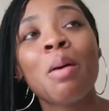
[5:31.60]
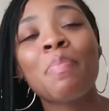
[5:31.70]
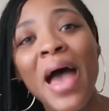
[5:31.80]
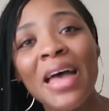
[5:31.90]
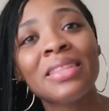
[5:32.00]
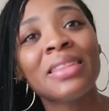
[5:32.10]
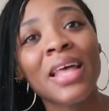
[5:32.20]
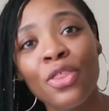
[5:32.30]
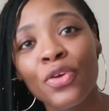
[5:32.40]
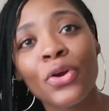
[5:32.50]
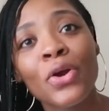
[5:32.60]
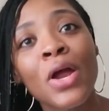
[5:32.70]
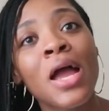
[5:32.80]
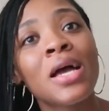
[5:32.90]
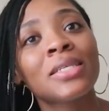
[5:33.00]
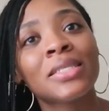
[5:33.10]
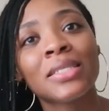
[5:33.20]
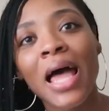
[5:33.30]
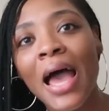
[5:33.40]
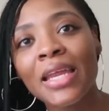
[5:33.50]
patent leather
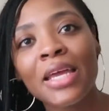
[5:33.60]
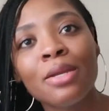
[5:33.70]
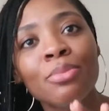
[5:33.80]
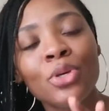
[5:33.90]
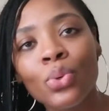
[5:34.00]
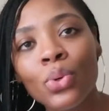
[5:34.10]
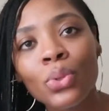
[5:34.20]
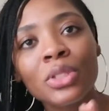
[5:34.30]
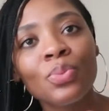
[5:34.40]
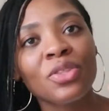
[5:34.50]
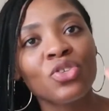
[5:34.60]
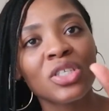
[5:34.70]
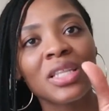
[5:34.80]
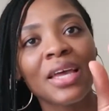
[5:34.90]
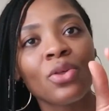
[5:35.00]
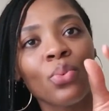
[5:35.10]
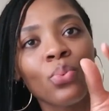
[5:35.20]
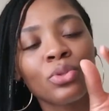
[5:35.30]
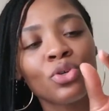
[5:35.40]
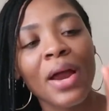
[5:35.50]
slide in mules with just like the
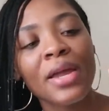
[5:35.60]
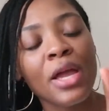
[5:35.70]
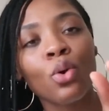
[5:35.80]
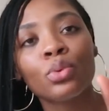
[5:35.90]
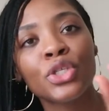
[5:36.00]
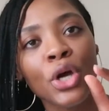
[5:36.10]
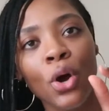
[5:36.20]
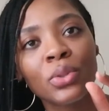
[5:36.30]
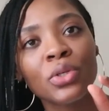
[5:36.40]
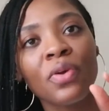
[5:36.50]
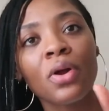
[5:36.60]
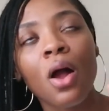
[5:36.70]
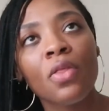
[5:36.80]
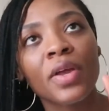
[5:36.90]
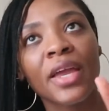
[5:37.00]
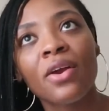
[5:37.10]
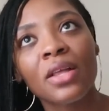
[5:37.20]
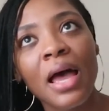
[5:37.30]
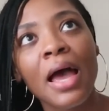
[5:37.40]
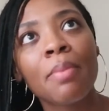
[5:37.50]
triangle toe. So they're called the
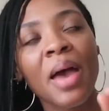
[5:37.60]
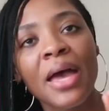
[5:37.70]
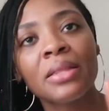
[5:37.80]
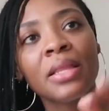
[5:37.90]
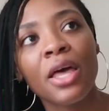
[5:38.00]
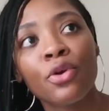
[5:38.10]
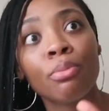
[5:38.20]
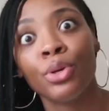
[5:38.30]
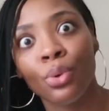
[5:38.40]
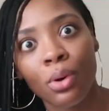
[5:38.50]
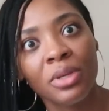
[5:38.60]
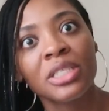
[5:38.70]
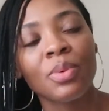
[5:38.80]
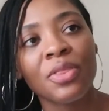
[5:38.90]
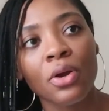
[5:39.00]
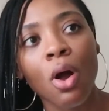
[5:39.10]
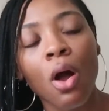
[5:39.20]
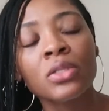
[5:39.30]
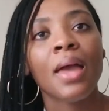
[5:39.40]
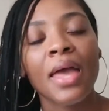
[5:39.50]
Caroline Patent Leather Mule is what they're
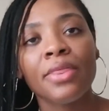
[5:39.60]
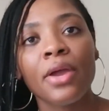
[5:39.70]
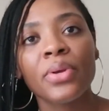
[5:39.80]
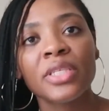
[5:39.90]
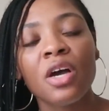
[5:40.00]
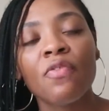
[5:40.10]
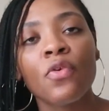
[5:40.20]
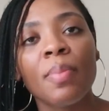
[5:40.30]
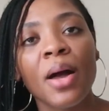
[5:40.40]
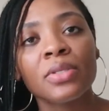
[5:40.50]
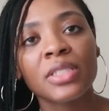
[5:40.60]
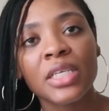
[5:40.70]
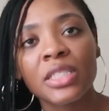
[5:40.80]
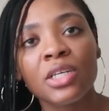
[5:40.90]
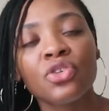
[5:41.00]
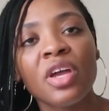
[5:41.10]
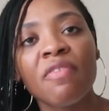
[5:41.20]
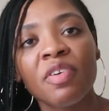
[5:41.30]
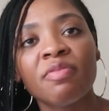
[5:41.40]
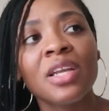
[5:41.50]
called. And they retail for about
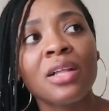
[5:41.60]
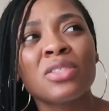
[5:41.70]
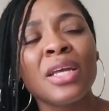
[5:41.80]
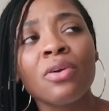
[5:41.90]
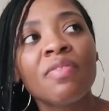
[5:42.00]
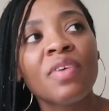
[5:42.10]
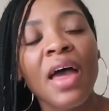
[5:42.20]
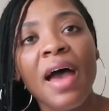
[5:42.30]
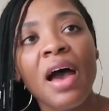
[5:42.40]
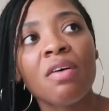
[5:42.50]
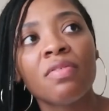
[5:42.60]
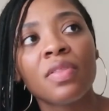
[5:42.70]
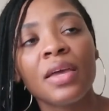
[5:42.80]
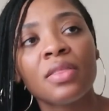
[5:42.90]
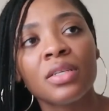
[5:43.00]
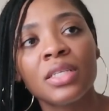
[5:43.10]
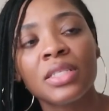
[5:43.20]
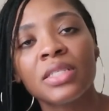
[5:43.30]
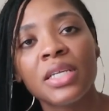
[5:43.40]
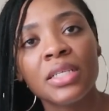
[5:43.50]
$650. They don't even have like the
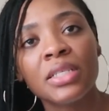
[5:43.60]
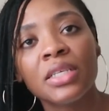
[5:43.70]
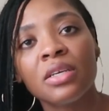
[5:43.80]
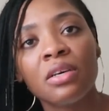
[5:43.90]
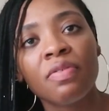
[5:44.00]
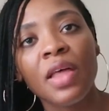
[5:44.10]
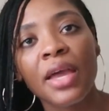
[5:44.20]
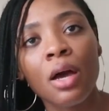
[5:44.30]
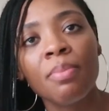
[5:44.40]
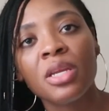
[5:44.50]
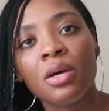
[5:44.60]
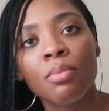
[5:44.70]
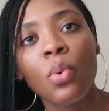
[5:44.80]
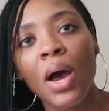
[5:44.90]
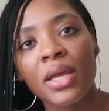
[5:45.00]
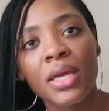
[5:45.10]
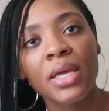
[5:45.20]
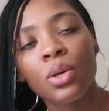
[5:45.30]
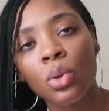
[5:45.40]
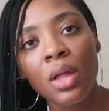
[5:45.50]
distinctive like Amina Muaddi
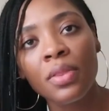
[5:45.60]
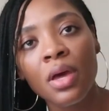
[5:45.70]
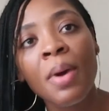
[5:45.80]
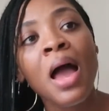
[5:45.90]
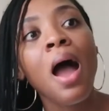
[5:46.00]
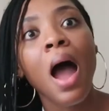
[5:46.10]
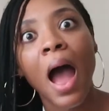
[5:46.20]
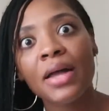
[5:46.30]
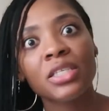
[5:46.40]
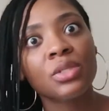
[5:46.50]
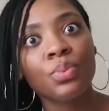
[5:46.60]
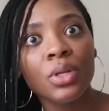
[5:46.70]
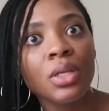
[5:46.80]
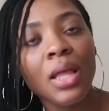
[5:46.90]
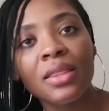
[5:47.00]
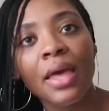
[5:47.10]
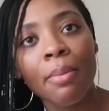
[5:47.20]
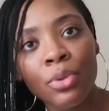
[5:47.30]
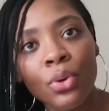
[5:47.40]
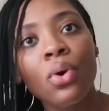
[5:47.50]
heel on them, I just really like
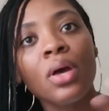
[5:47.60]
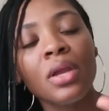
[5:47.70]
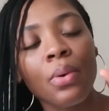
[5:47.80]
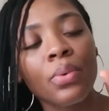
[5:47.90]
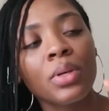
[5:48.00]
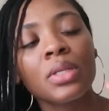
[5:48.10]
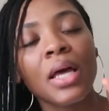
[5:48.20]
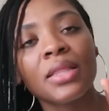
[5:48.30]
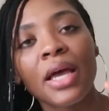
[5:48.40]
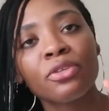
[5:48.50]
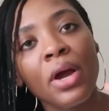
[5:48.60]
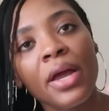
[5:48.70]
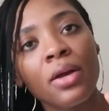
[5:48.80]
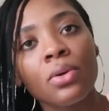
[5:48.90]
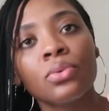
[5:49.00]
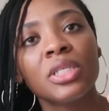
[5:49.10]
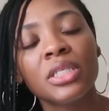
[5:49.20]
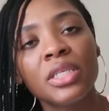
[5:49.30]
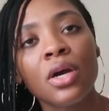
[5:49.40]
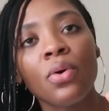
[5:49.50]
that mule and I really like that triangle
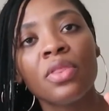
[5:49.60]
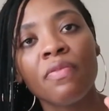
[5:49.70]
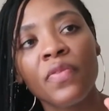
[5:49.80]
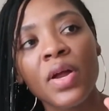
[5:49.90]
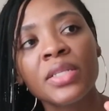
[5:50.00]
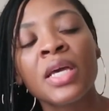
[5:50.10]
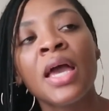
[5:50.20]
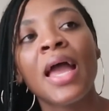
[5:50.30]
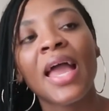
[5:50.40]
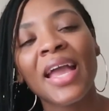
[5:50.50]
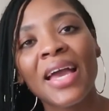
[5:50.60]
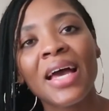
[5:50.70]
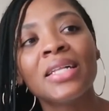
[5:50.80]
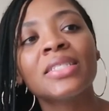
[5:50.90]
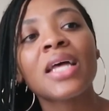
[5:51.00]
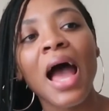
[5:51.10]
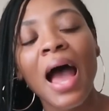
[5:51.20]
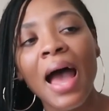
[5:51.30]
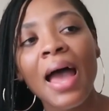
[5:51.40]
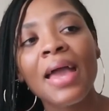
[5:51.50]
detail in the front. And
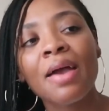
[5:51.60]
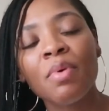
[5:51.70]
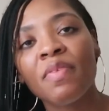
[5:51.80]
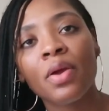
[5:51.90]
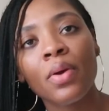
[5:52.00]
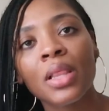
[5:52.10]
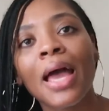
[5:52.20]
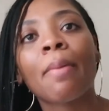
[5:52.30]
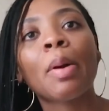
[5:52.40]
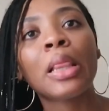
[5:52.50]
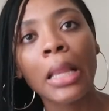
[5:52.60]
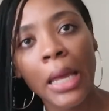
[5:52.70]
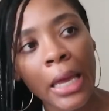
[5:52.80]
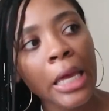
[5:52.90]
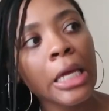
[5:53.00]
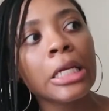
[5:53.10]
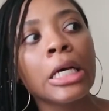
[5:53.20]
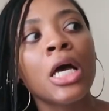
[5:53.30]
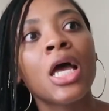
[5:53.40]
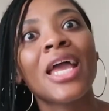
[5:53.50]
I am a very like
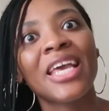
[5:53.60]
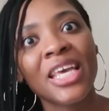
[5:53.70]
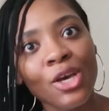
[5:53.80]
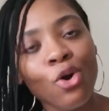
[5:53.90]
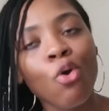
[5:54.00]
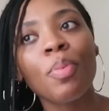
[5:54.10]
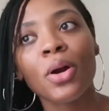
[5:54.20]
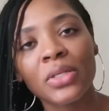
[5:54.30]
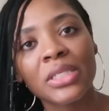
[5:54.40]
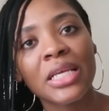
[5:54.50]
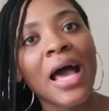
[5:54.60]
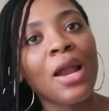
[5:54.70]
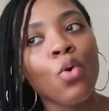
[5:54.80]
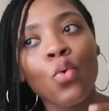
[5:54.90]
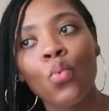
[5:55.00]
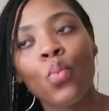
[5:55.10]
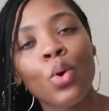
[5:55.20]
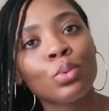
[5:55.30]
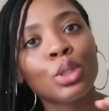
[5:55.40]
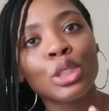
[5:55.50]
plain heel person. I don't
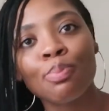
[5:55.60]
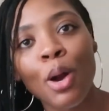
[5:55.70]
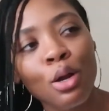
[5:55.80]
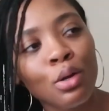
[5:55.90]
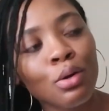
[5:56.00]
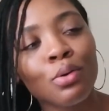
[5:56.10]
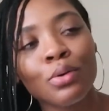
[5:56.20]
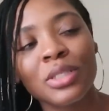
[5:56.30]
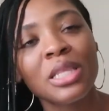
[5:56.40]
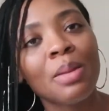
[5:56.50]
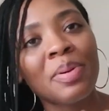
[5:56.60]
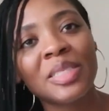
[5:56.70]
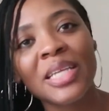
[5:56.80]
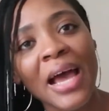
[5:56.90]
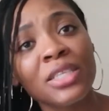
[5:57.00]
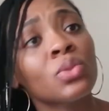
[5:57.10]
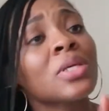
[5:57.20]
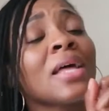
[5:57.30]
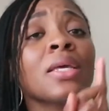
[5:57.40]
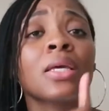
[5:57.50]
want the sparkles and the bedazzles.
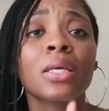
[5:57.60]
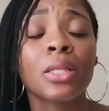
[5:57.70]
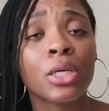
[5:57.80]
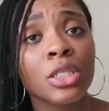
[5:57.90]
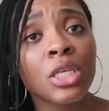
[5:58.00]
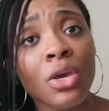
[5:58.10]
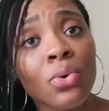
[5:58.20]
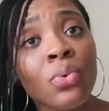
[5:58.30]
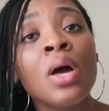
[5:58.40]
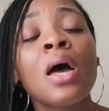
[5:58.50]
I think it looks cute.